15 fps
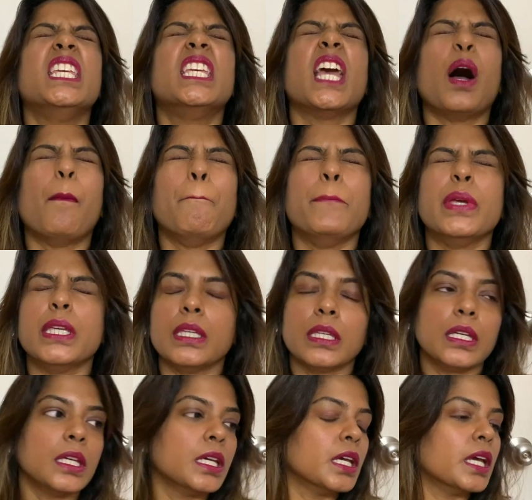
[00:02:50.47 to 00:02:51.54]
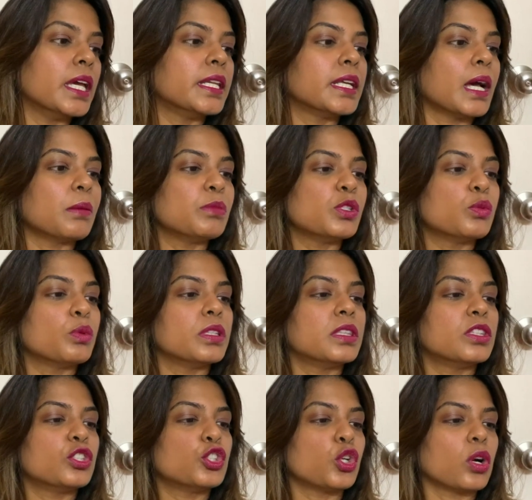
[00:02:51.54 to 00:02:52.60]
yummy. It comes with
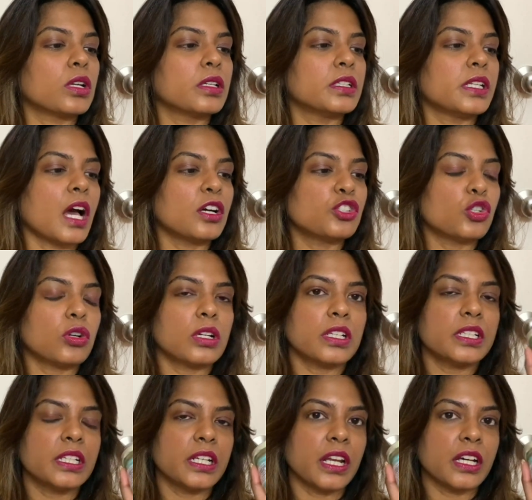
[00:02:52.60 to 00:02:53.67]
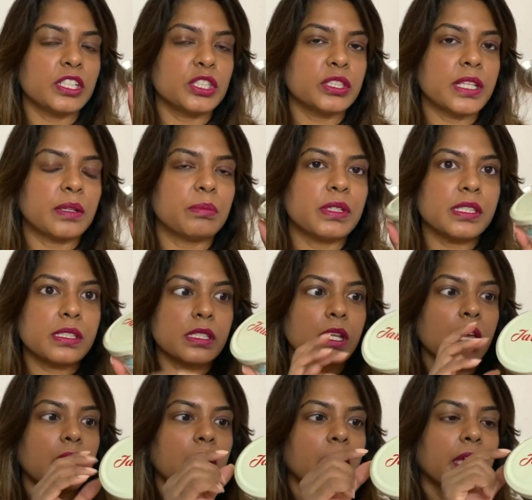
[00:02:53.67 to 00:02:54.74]
dark chocolate ganache. That means
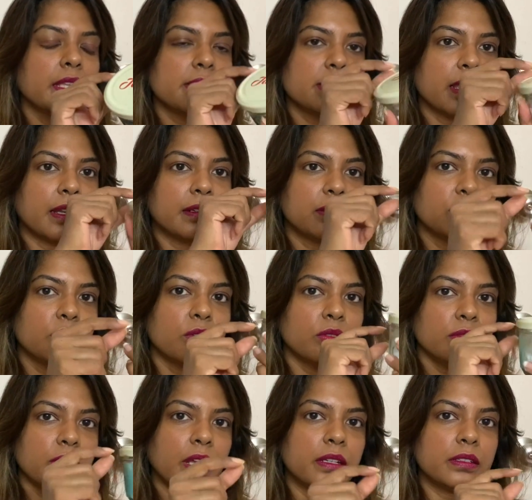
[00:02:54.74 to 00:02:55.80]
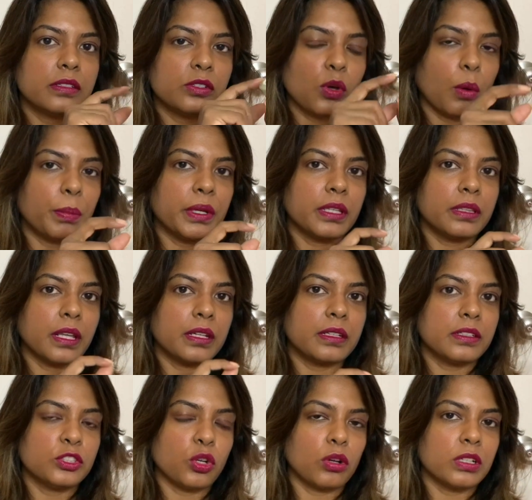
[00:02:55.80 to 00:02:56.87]
it's that, you know, that topping,
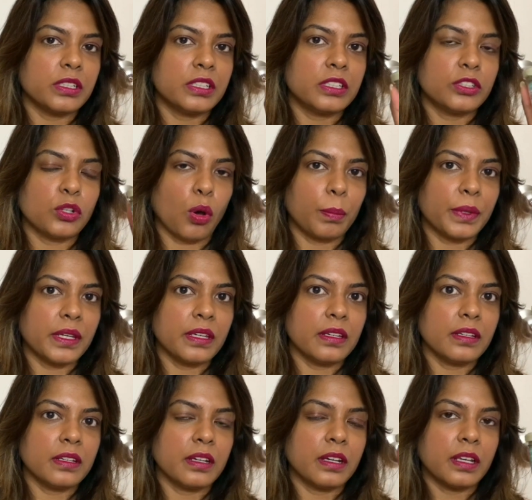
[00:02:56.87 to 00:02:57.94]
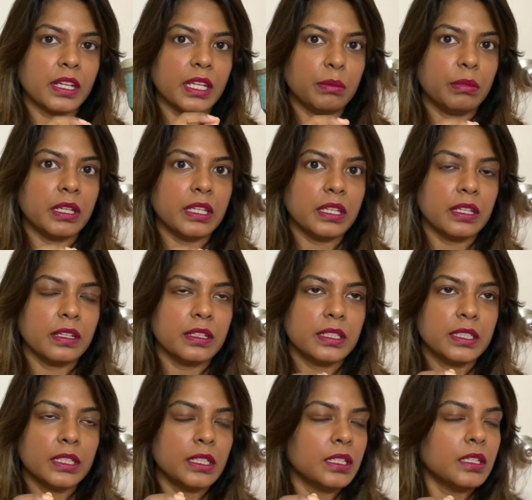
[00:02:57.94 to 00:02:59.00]
that chocolate topping, creamy,
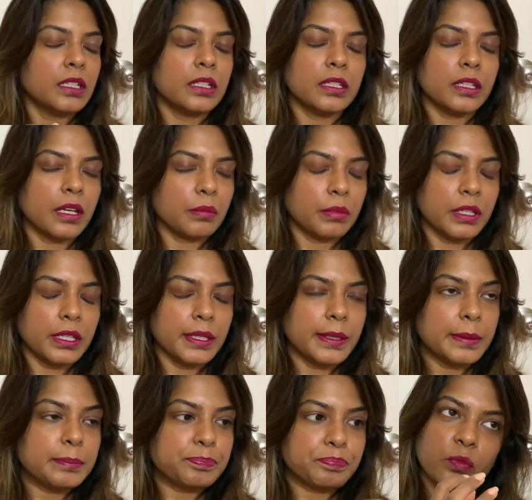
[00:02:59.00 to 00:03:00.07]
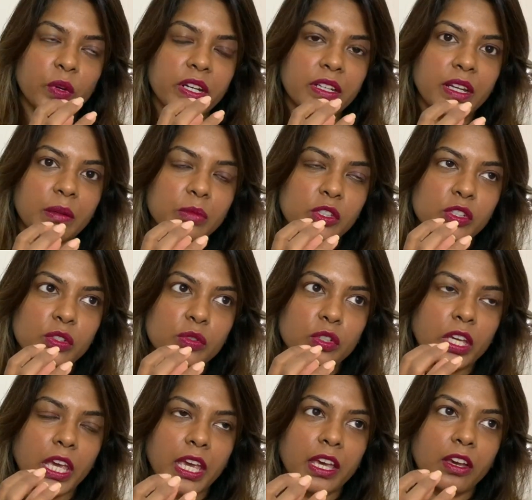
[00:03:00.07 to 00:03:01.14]
yummy. When it comes to
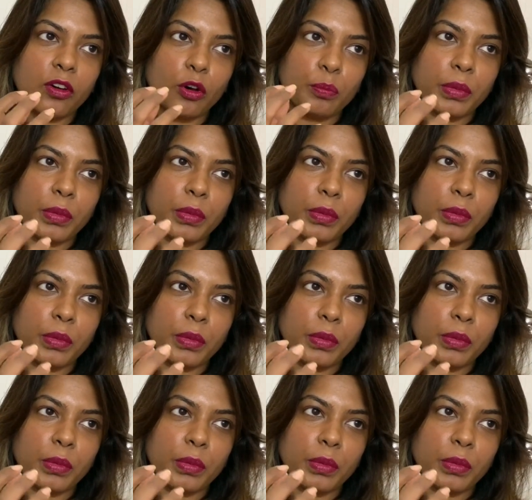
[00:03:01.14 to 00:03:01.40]
cake or